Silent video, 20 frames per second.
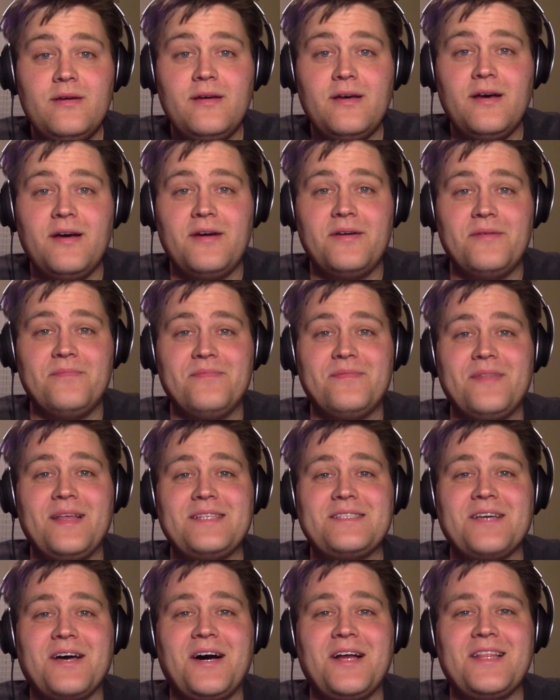
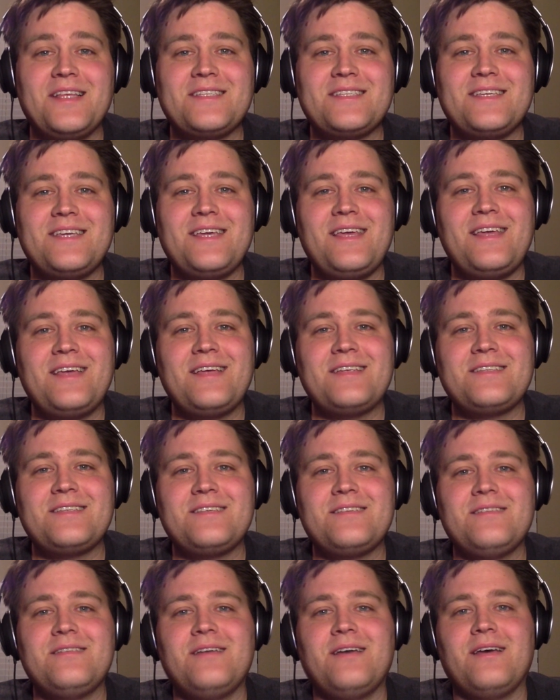That's All Us
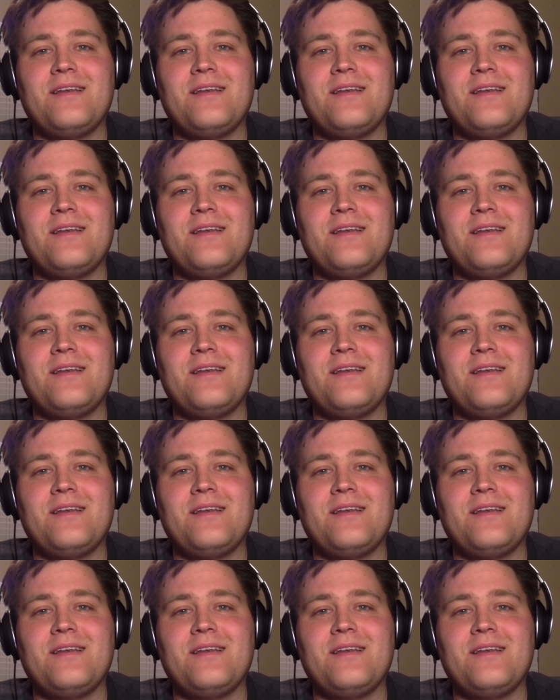Geeks,